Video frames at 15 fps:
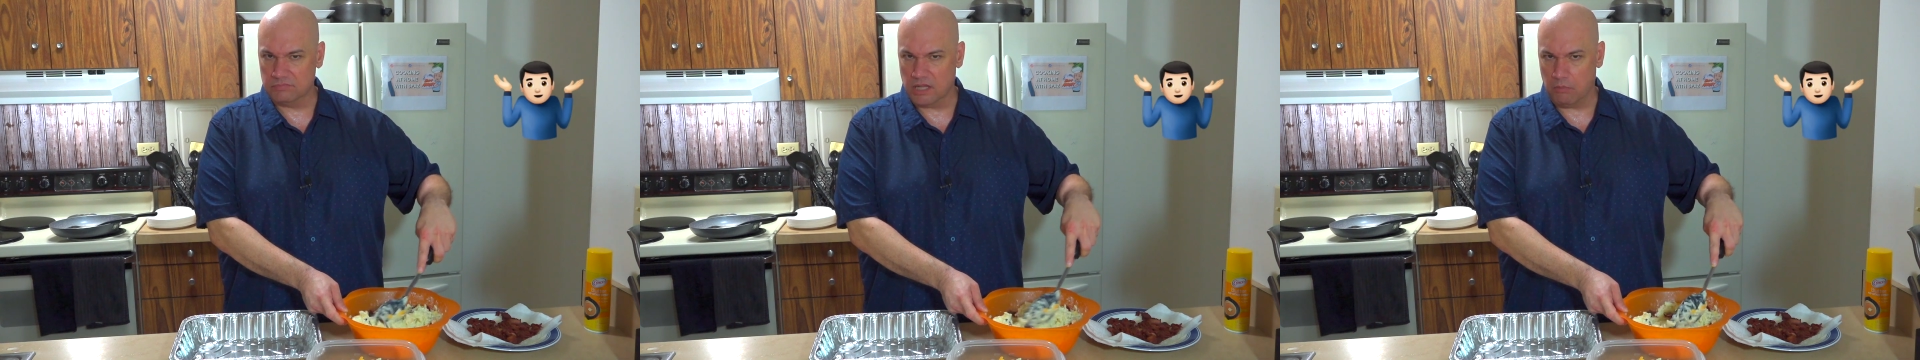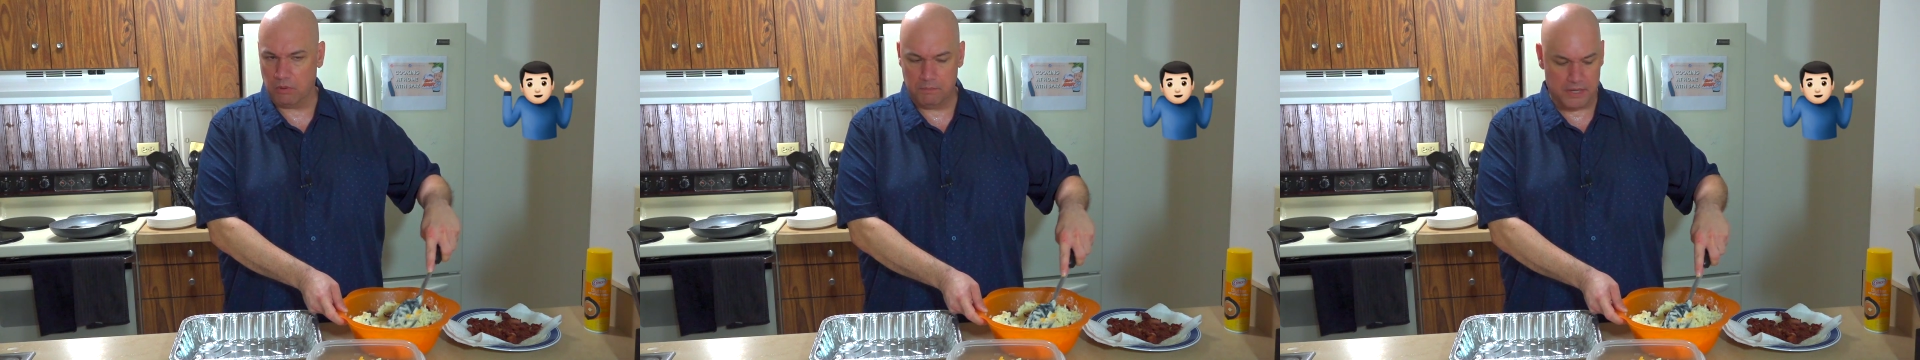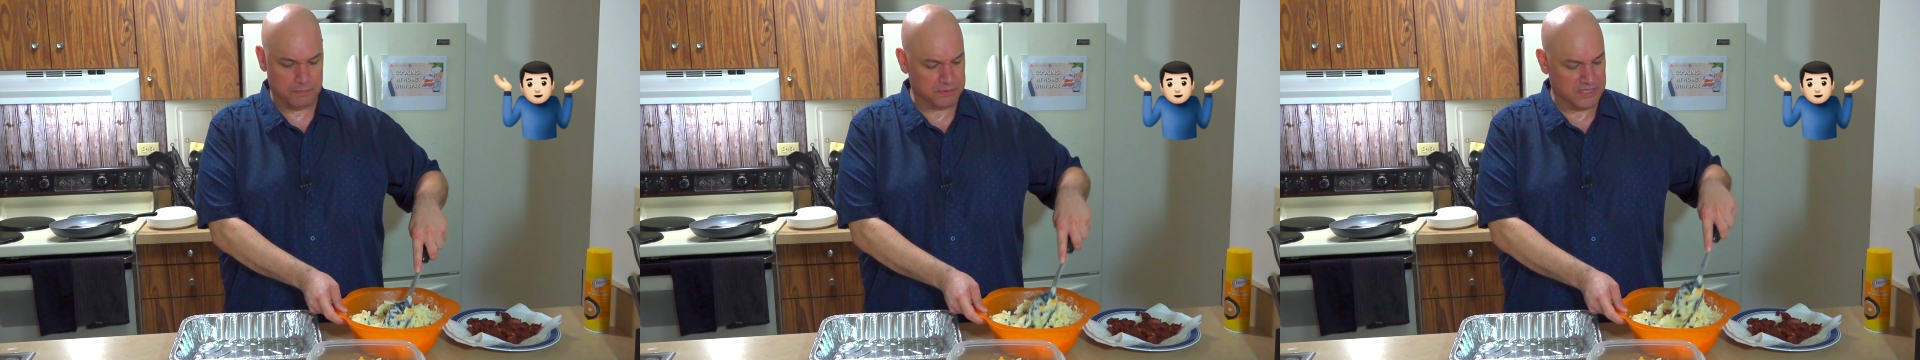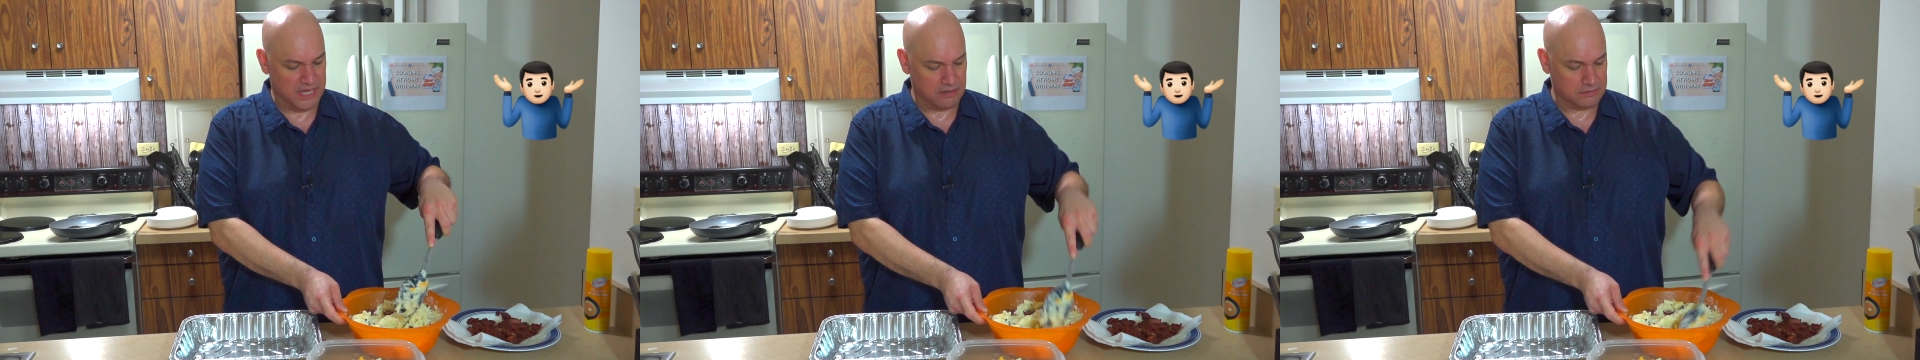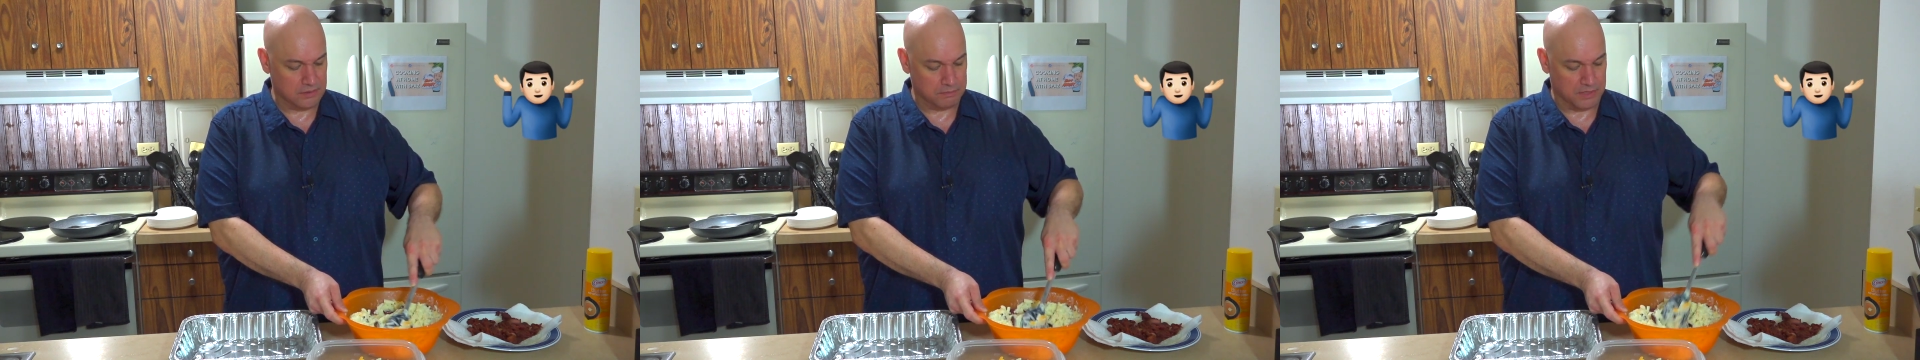Double baked
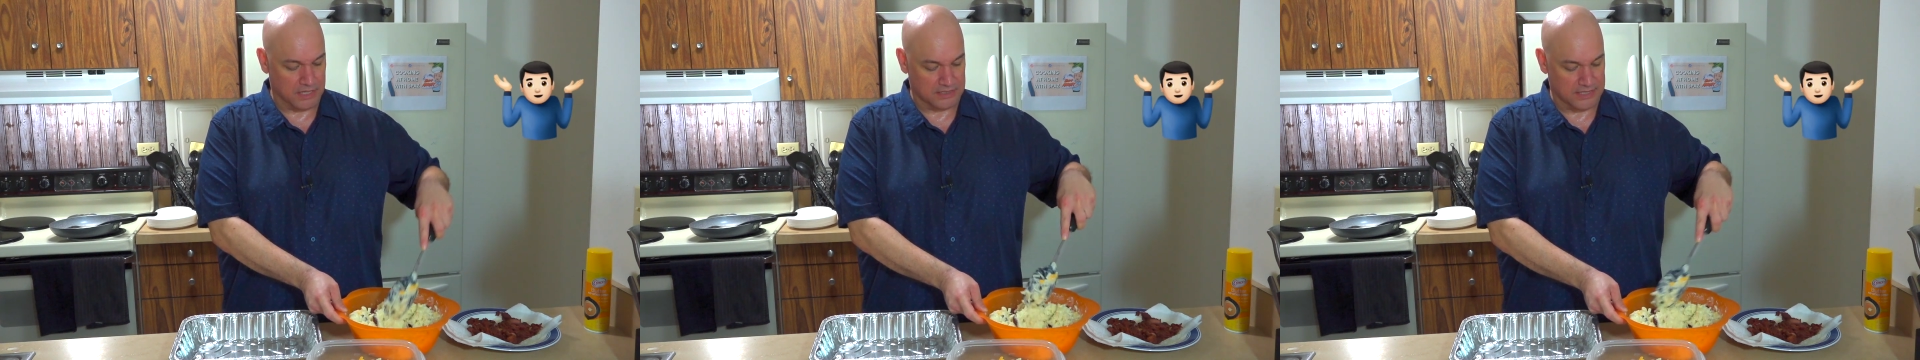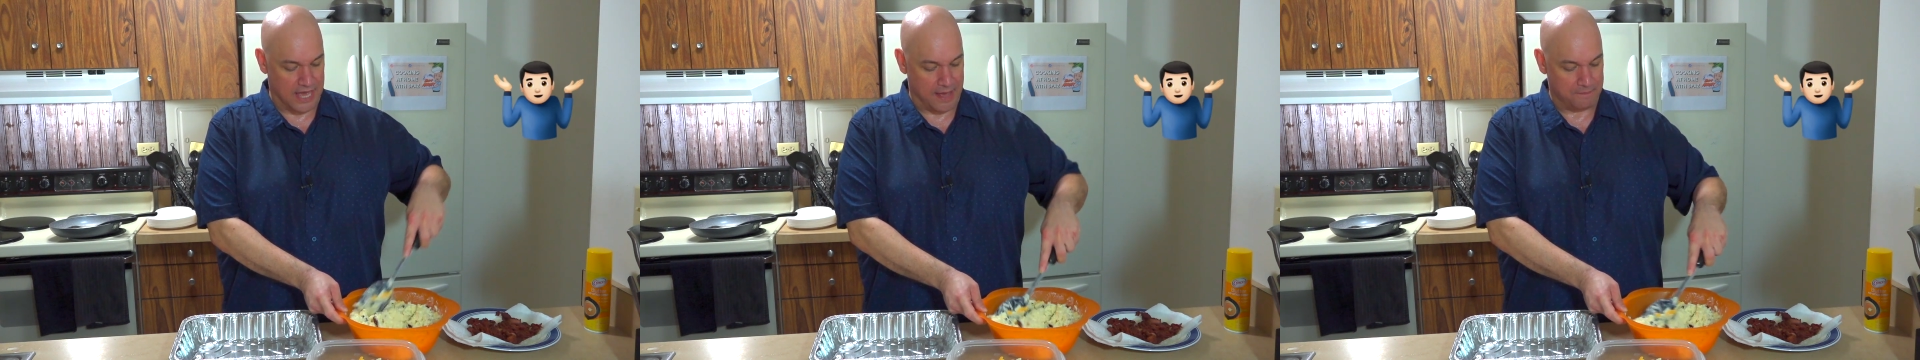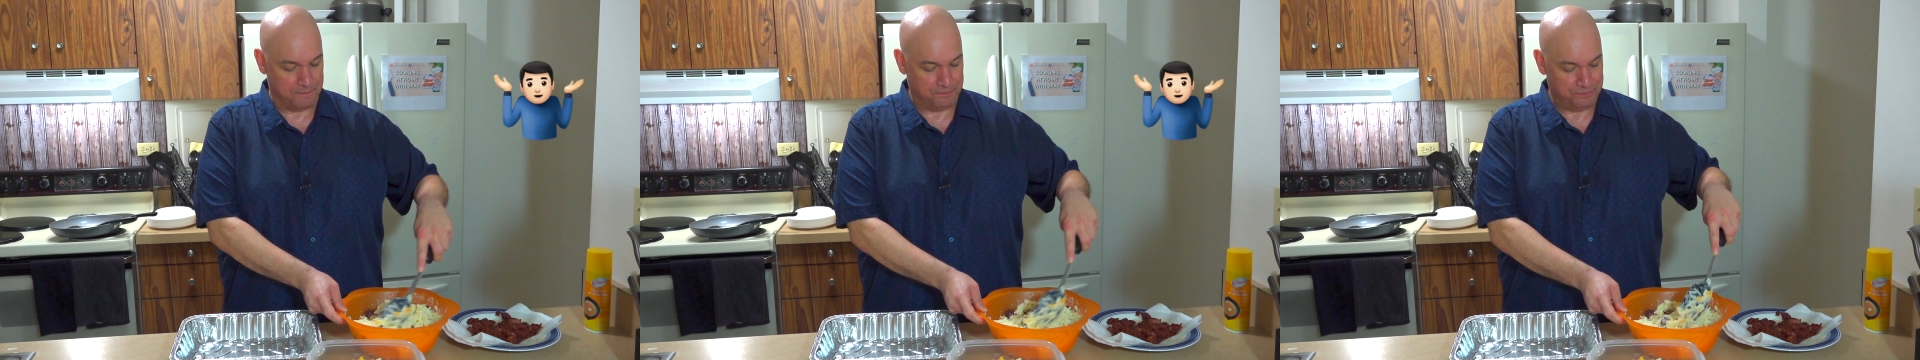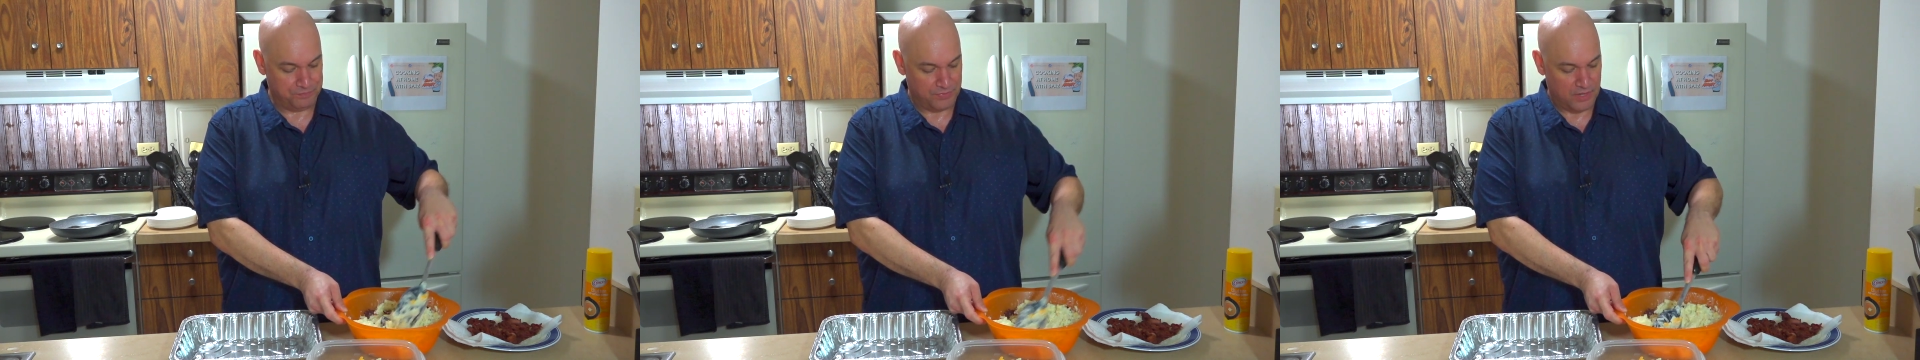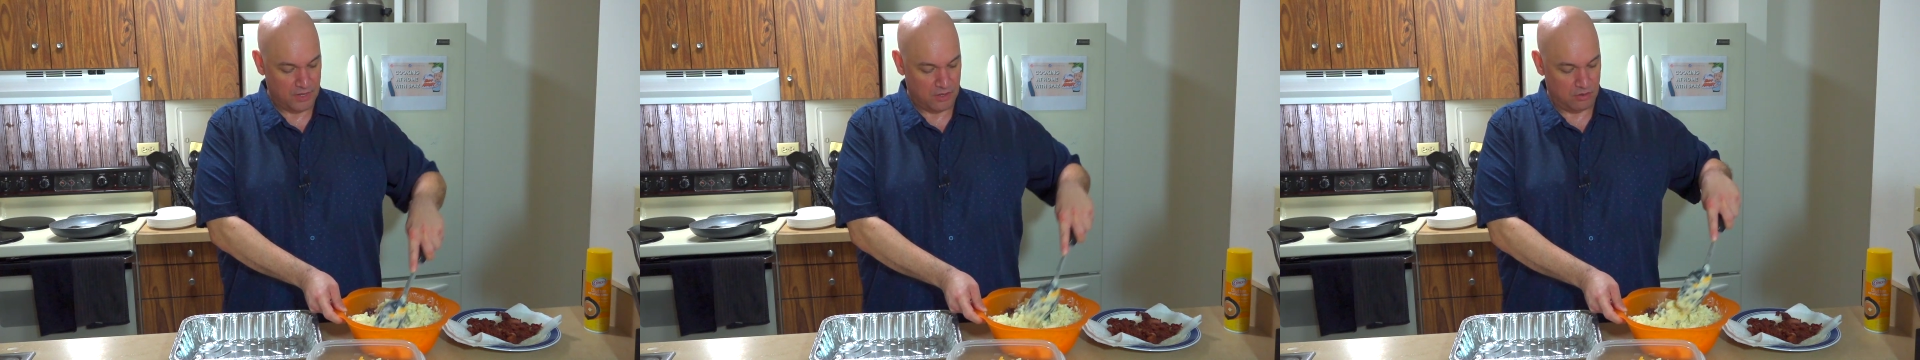potato, something like that.
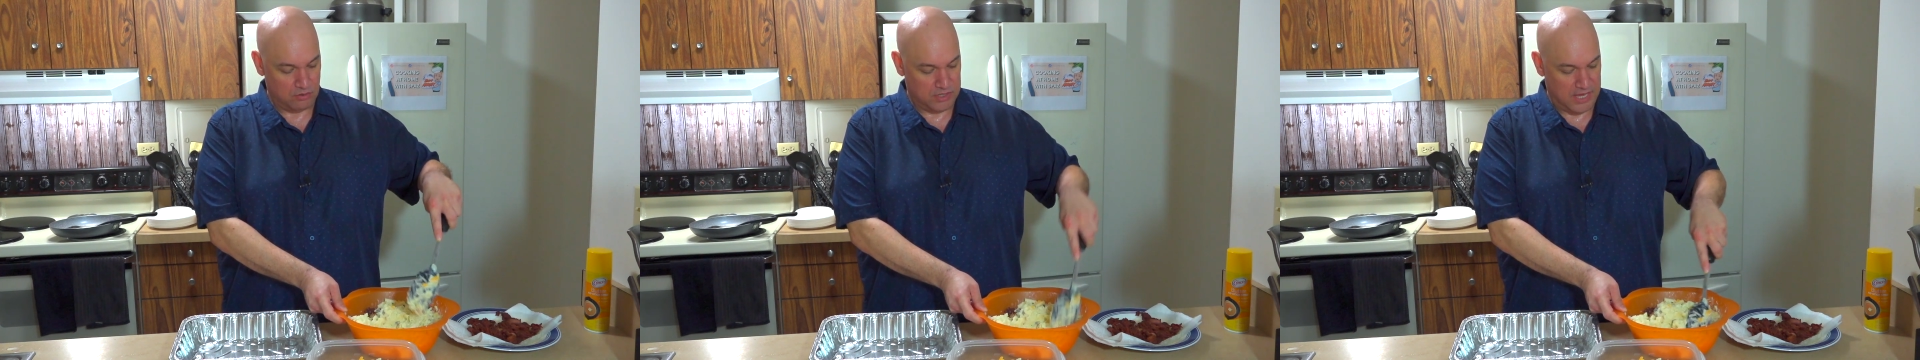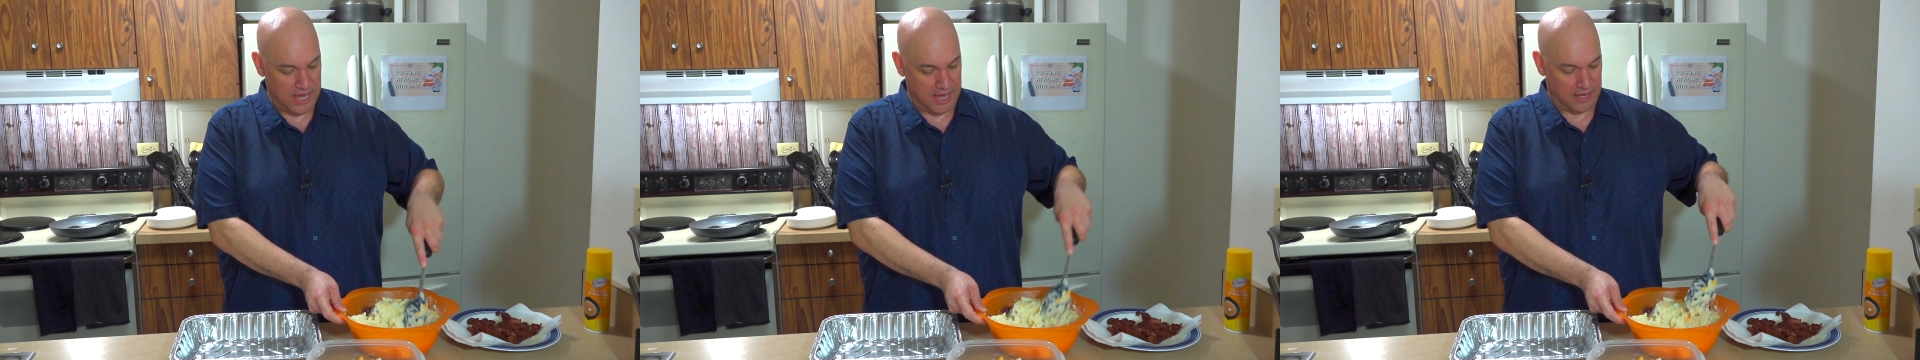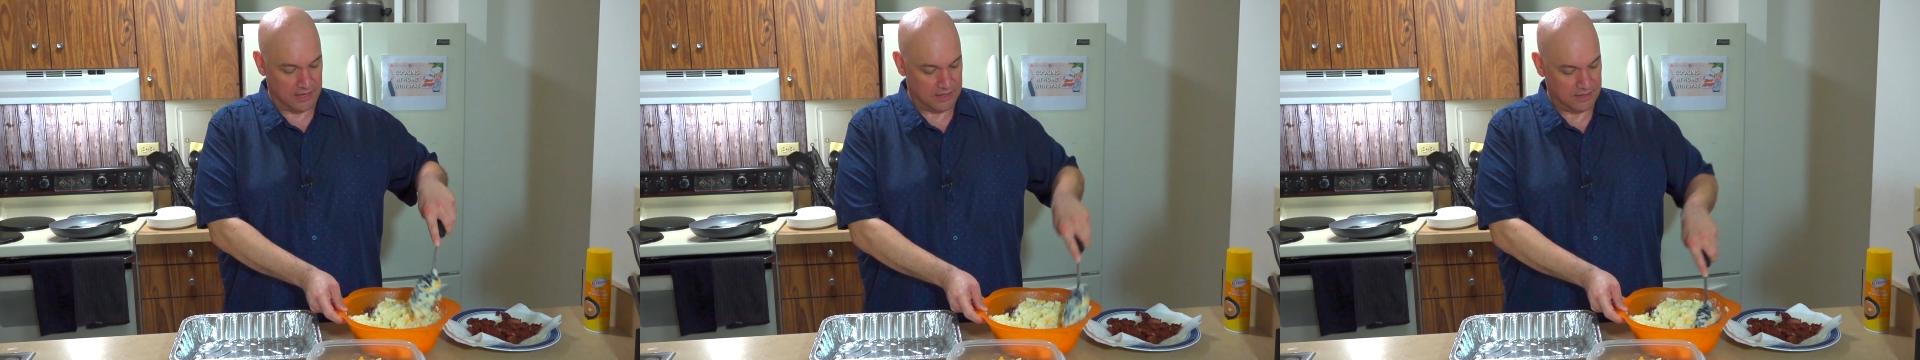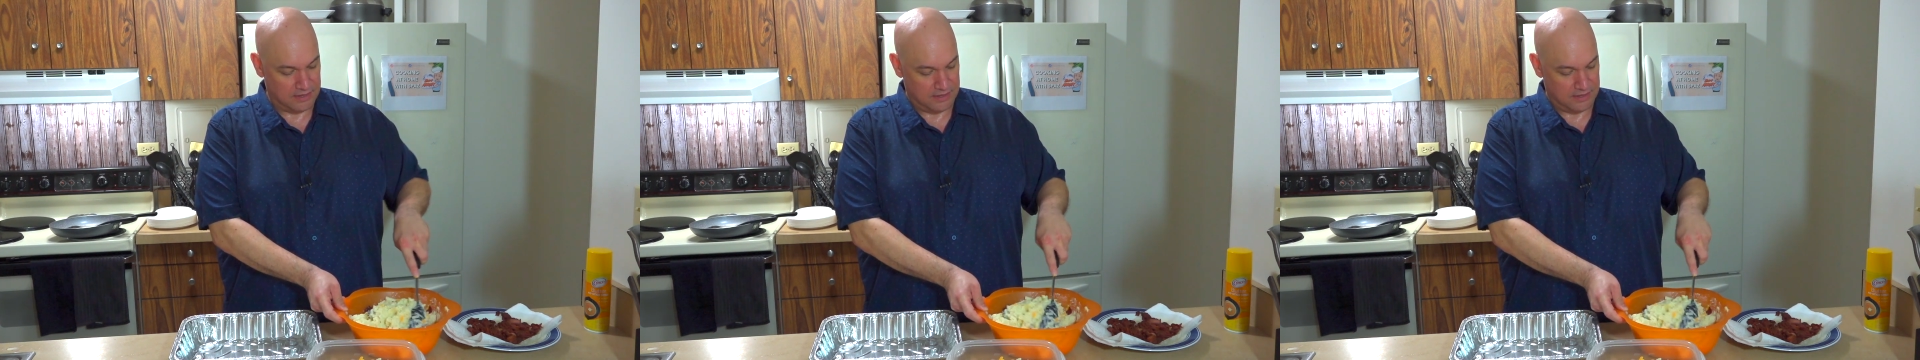Okay.